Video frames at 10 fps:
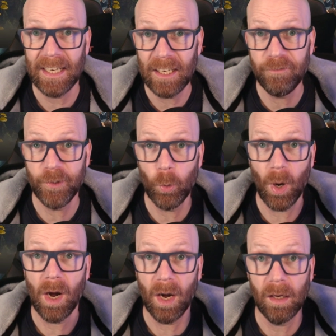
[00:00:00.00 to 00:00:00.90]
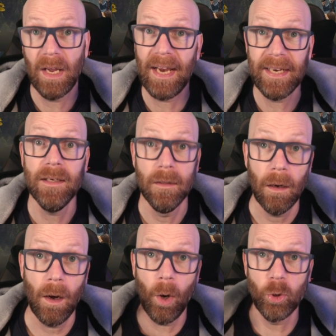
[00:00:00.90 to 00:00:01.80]
if you are a
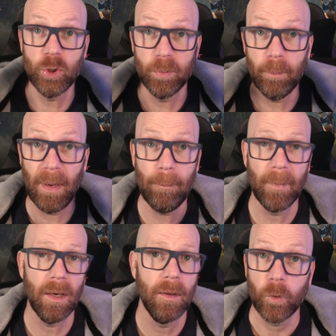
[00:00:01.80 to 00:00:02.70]
Ultimate member.